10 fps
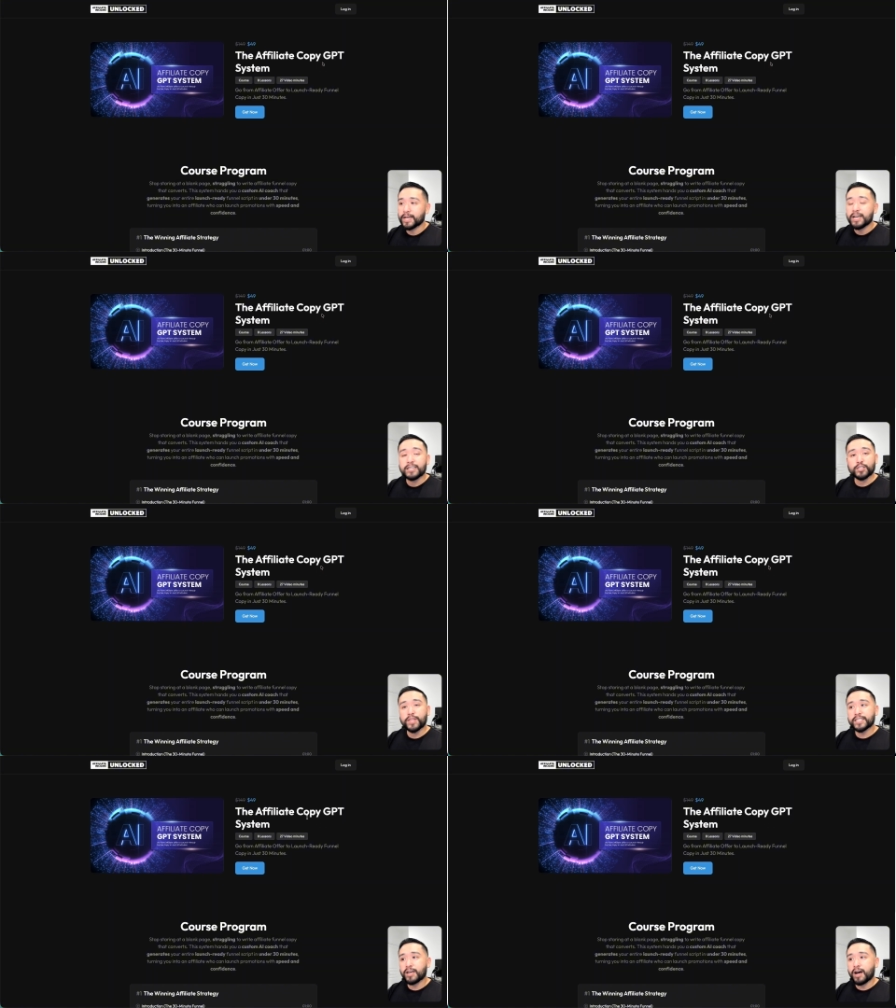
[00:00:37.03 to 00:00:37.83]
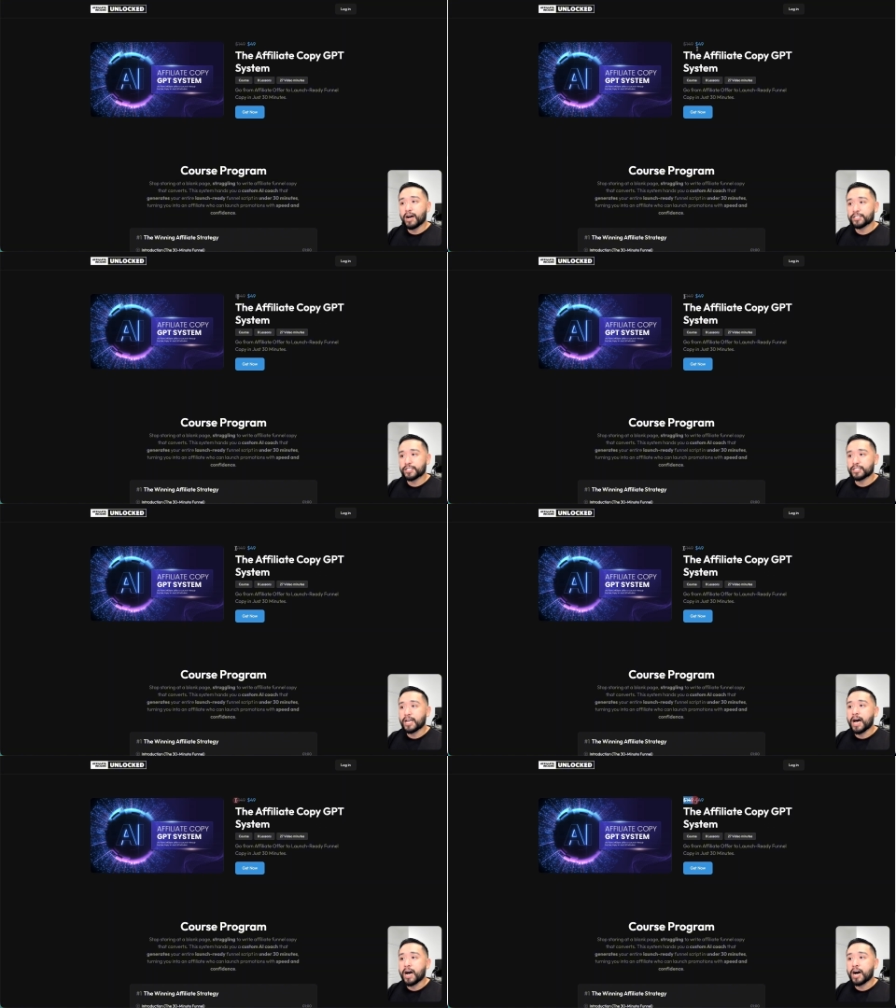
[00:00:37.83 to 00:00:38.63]
So this costs
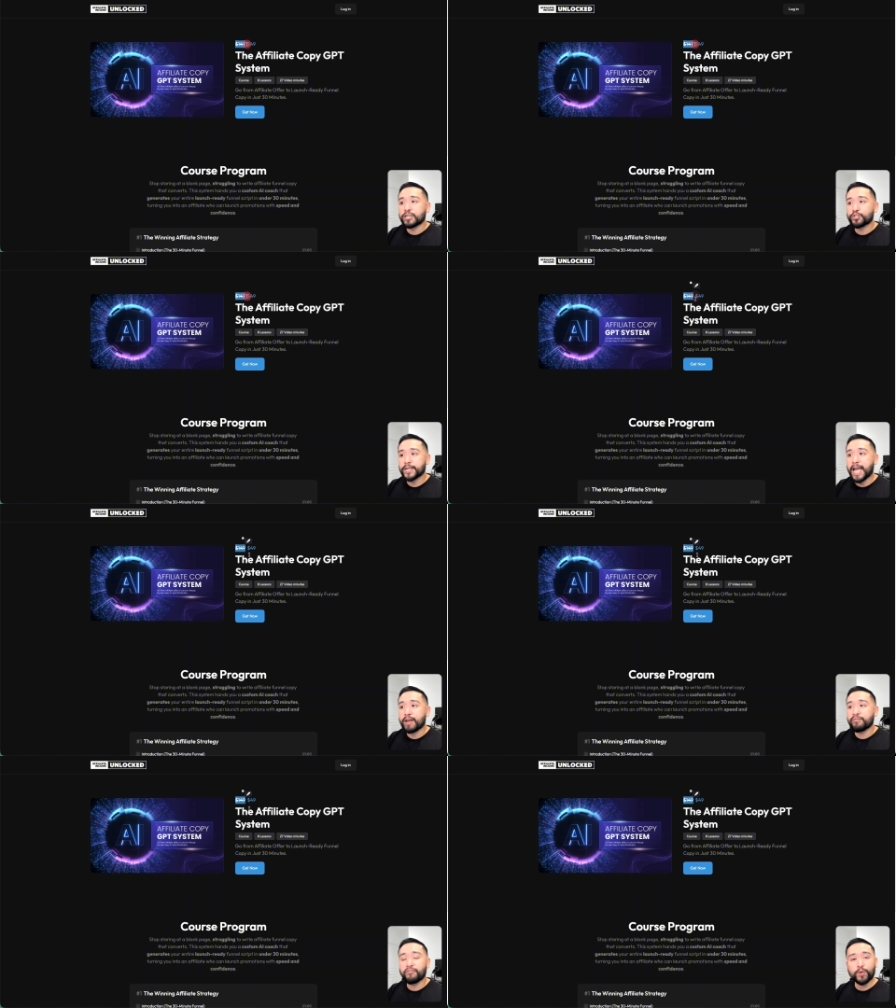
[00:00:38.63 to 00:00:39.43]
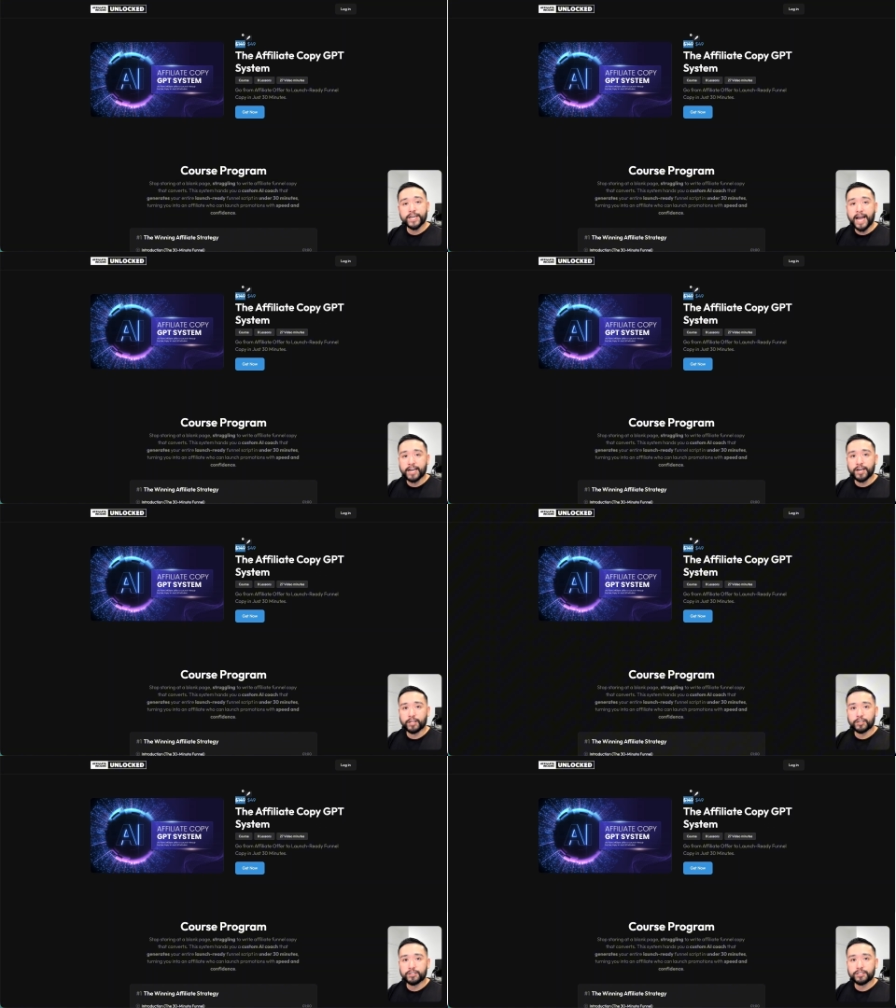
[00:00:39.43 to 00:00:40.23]
$149
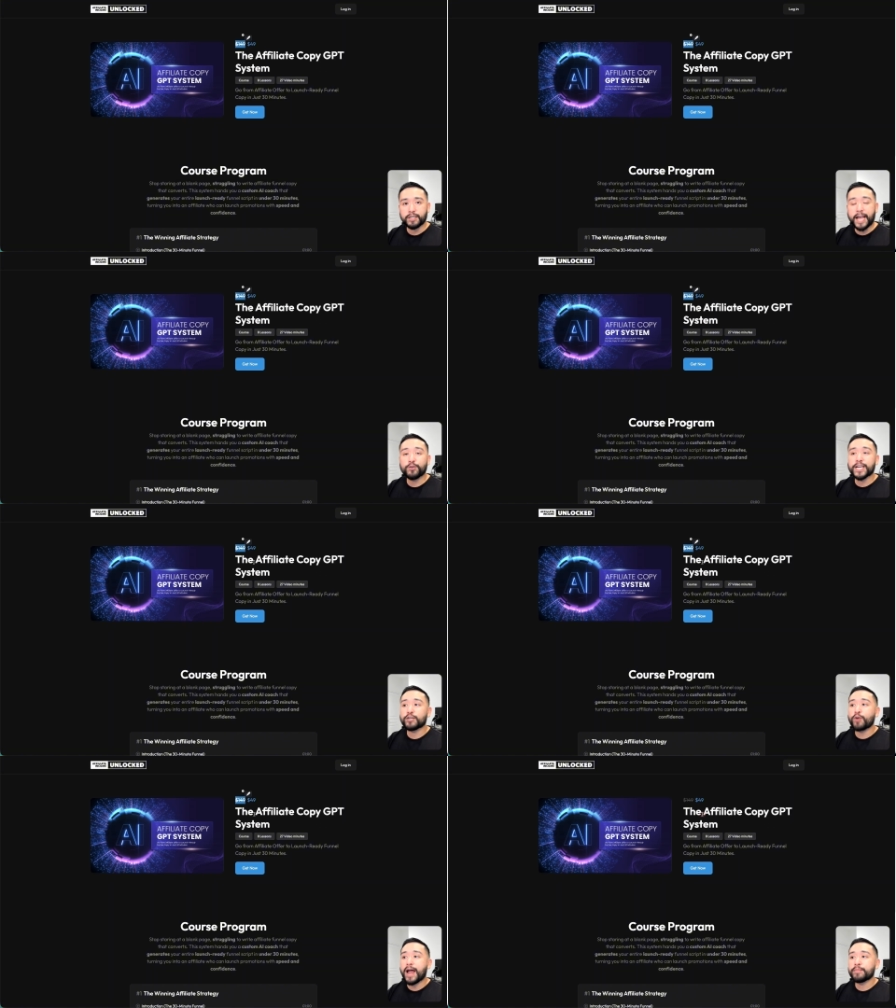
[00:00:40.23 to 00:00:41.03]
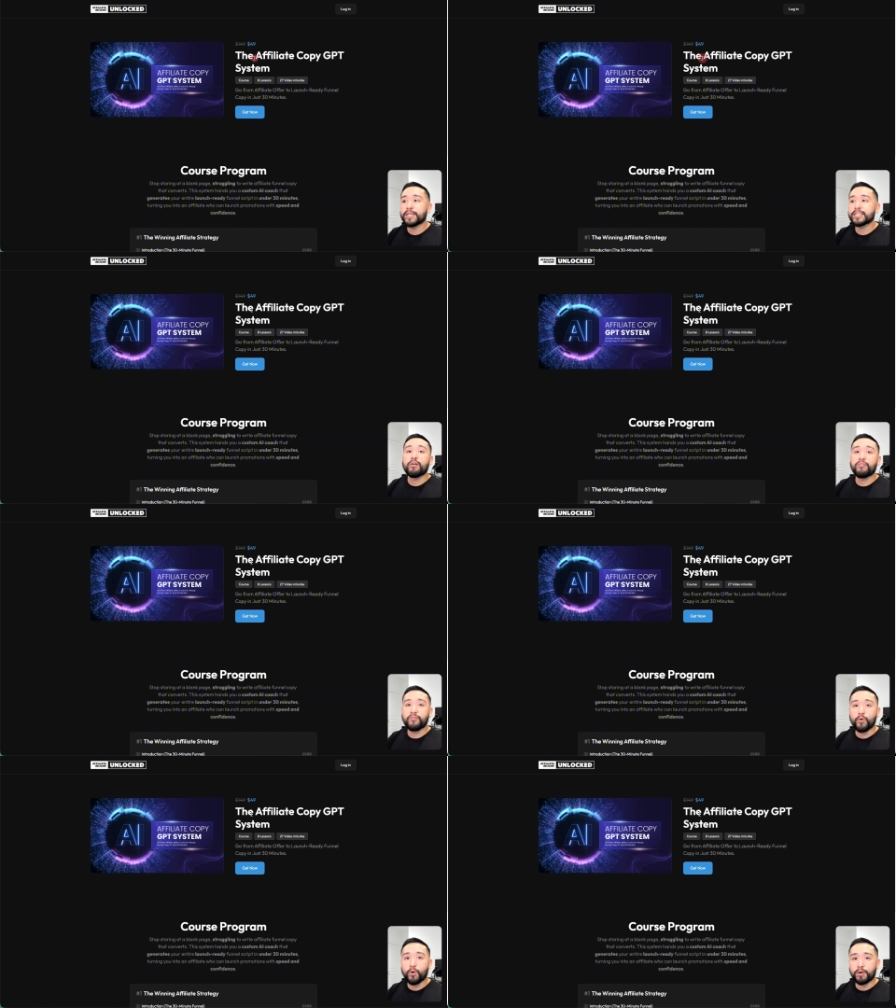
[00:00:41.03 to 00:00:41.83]
uh, and you can grab this for